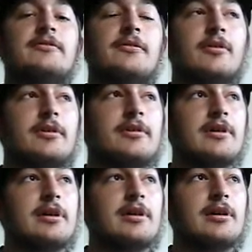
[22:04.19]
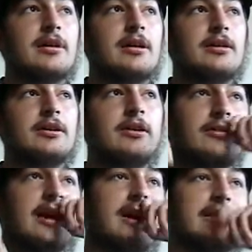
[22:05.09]
for.
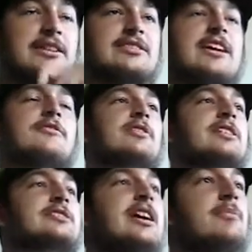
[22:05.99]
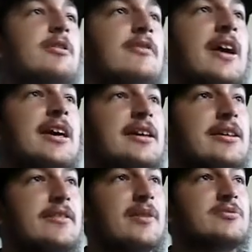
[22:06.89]
Not like, say for an example,
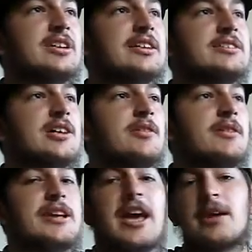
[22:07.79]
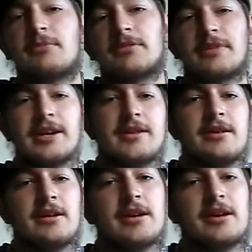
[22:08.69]
if I'm trying to sell a camera, right,
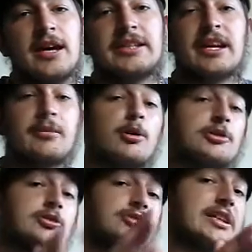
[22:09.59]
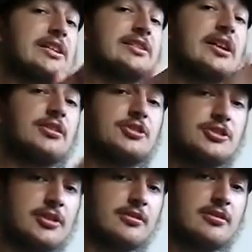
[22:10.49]
and then I'm also trying to sell a
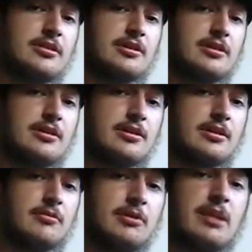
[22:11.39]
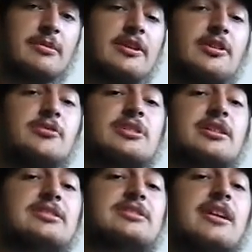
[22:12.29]
shirt. What I'm going to do is
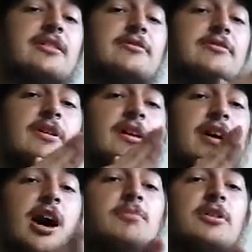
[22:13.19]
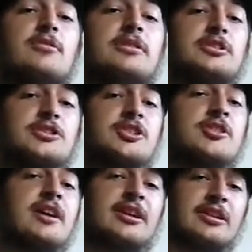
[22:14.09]
instead of uploading the
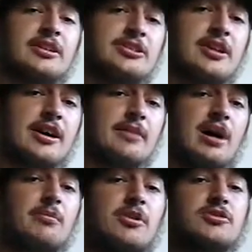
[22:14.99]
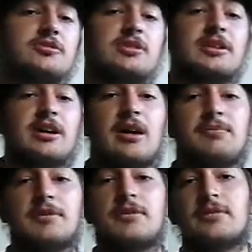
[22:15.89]
shirt at lunchtime, I'm also going to
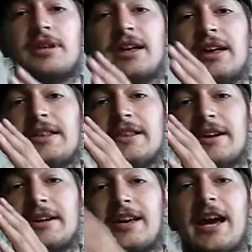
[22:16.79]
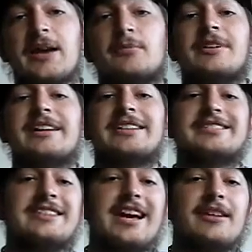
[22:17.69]
upload the camera
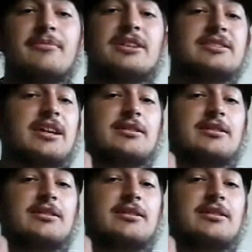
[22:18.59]
instead because